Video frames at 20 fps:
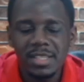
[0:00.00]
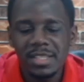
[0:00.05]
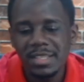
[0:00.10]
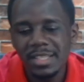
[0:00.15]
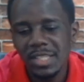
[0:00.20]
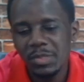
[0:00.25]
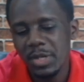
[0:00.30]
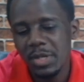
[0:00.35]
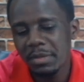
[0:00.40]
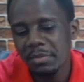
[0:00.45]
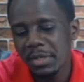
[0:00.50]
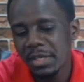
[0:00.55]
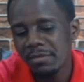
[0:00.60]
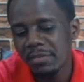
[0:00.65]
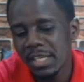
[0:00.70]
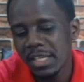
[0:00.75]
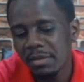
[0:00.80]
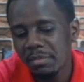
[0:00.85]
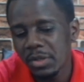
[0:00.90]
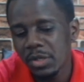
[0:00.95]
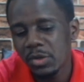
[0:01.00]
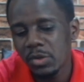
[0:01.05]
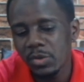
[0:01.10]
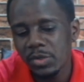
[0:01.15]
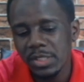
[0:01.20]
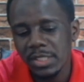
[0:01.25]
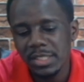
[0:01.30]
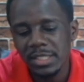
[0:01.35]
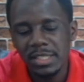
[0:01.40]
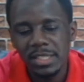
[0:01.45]
That's what I'm giving him,
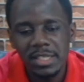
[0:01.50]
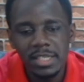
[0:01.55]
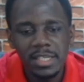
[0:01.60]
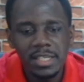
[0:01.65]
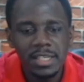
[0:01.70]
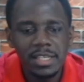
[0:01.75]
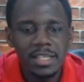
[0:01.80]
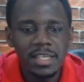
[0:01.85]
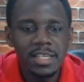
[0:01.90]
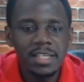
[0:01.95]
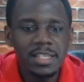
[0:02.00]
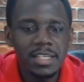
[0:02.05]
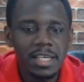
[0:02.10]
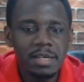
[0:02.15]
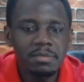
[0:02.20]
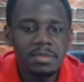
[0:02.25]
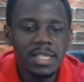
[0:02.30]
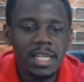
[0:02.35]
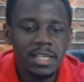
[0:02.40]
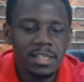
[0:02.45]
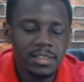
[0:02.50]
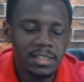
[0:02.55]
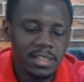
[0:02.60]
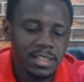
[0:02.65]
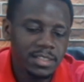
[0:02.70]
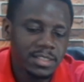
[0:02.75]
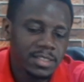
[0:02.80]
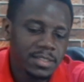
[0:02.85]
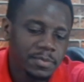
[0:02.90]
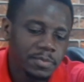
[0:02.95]
because in games like
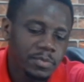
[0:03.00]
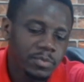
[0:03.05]
these,